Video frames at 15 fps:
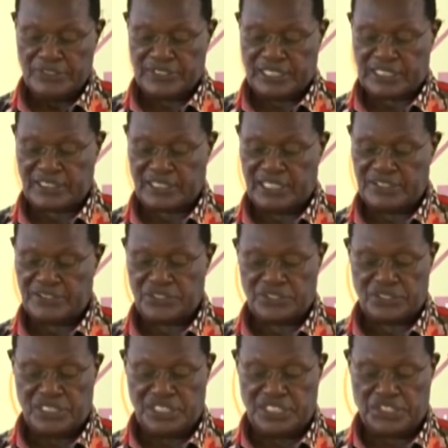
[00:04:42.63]
His
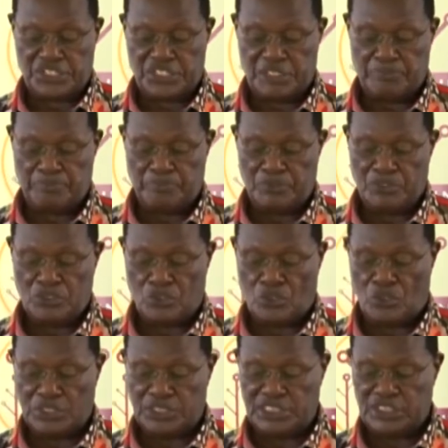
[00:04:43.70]
Excellency's leadership
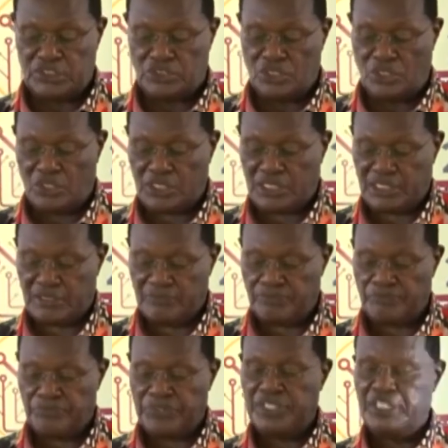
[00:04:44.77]
role in New York,
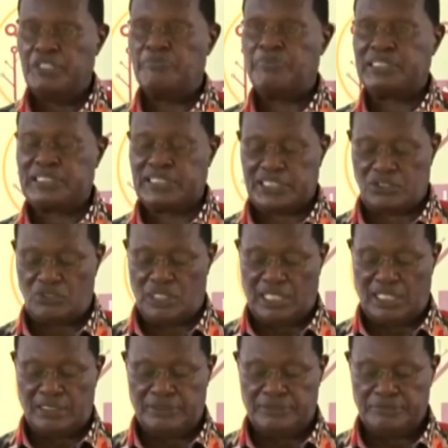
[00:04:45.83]
in
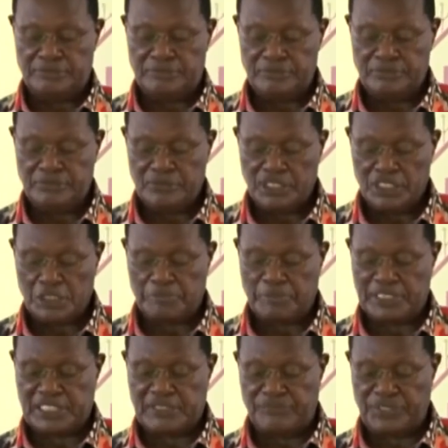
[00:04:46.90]
particular,
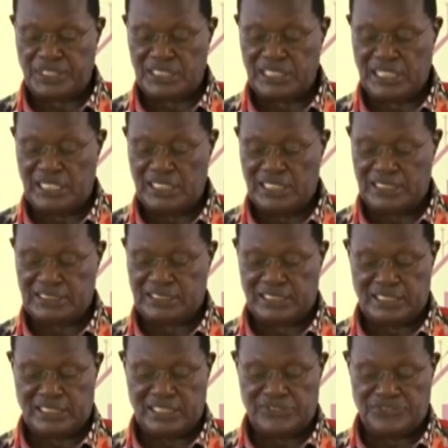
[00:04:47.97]
specifically
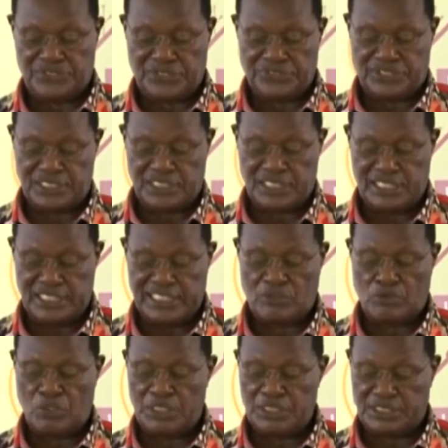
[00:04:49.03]
highlighted the existing
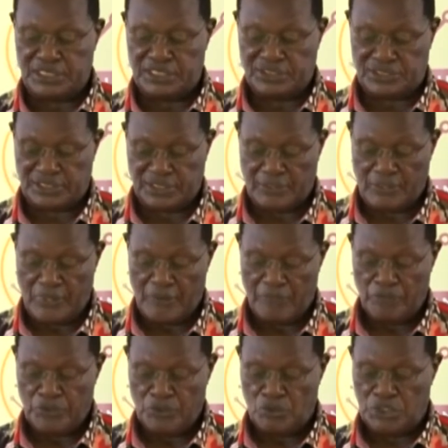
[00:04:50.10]
inequalities
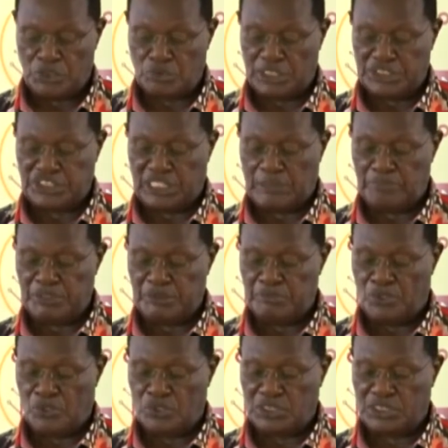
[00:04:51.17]
which were sharply
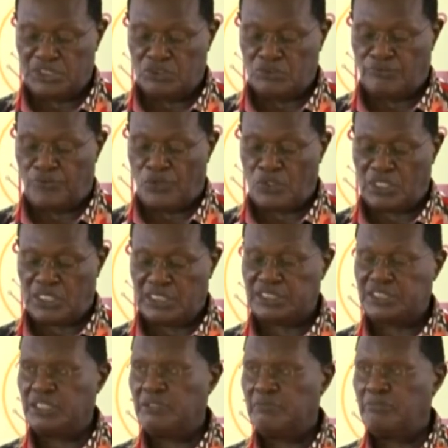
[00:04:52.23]
brought into
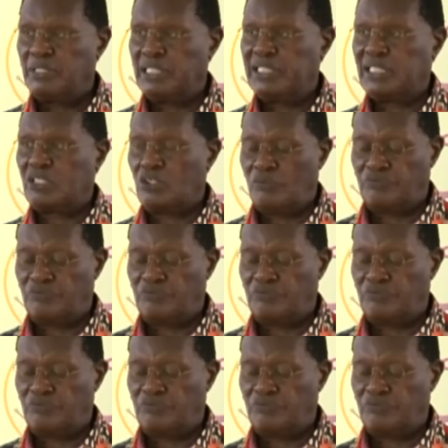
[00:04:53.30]
focus by the